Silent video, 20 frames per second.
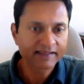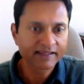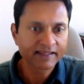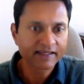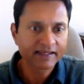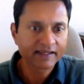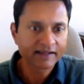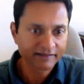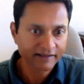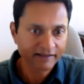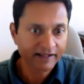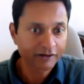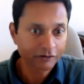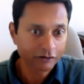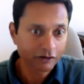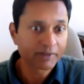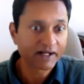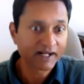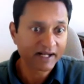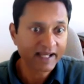the cricket
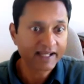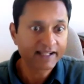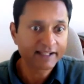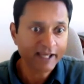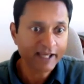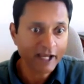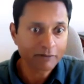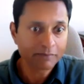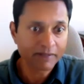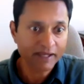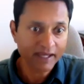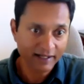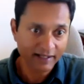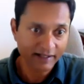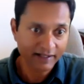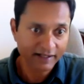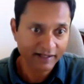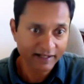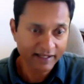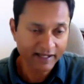tournament like the IPL
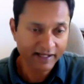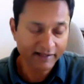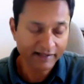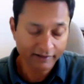in India.